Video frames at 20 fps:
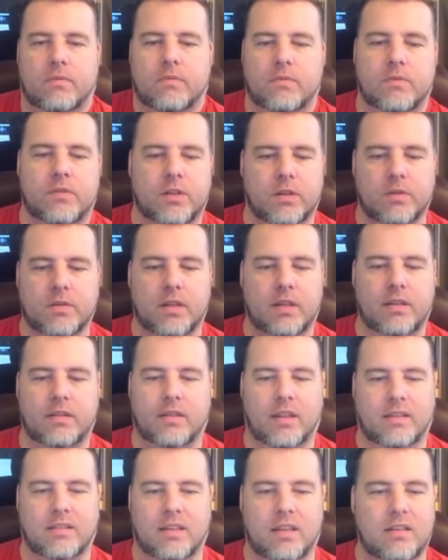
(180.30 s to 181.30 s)
Seriously,
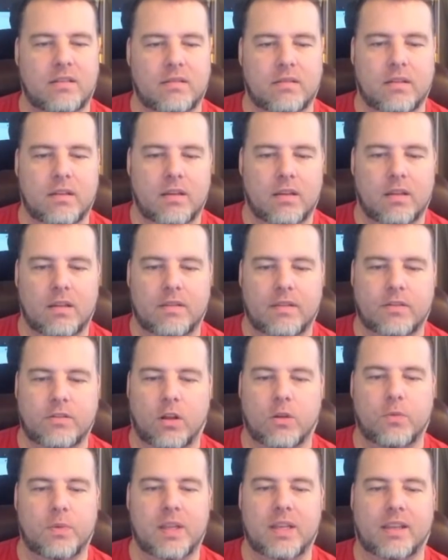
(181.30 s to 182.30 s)
that's it? That's
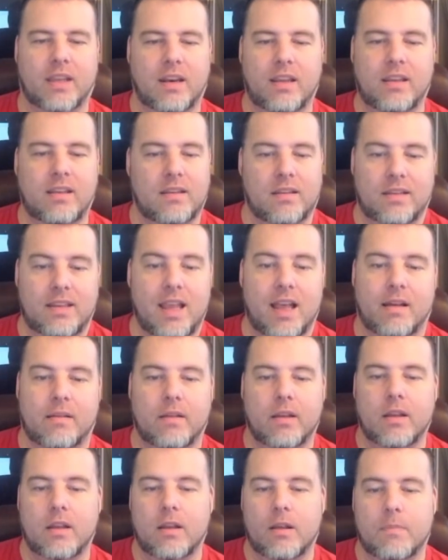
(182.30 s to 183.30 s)
all we're getting? Yeah,
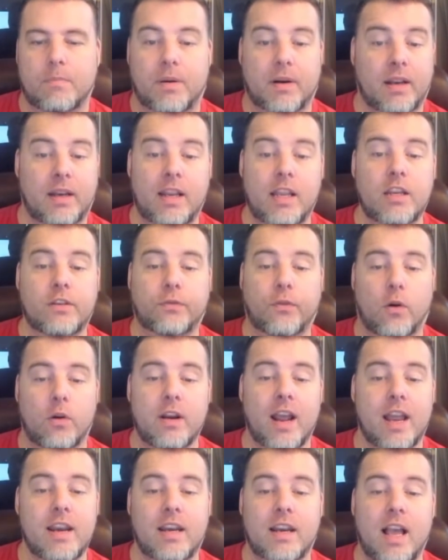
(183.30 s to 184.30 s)
but it is for
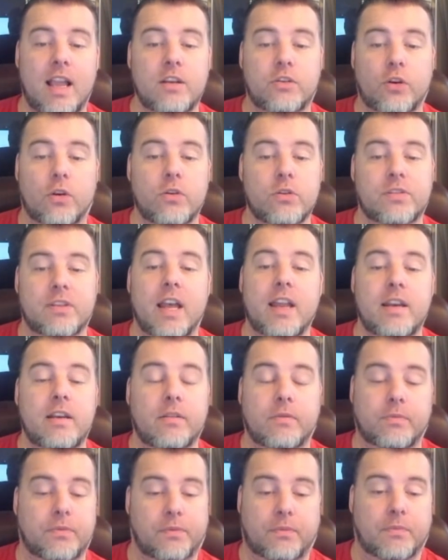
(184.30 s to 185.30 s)
99 turns,
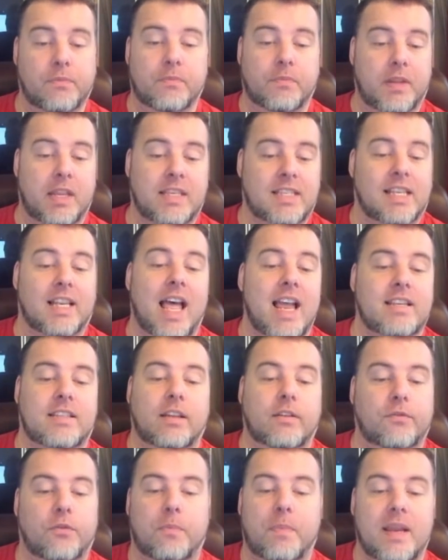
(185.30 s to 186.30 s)
it's
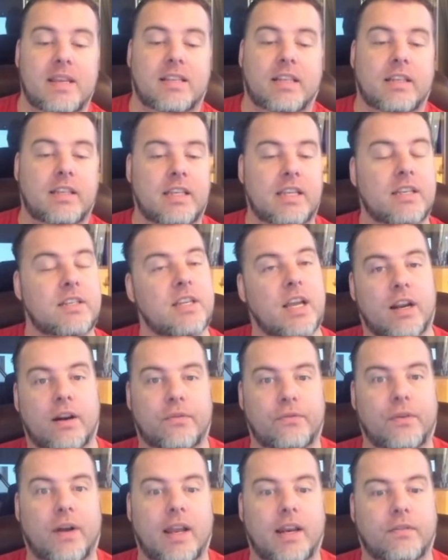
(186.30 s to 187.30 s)
lasting for basically the entire
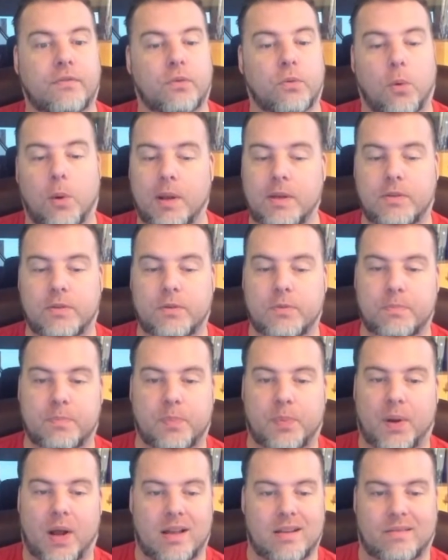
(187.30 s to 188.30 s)
fight if you want to,
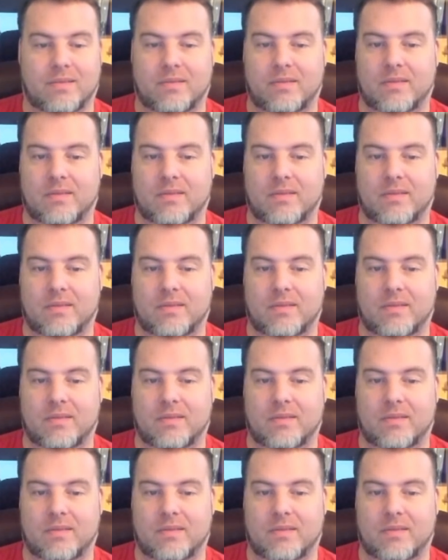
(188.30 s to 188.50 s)
but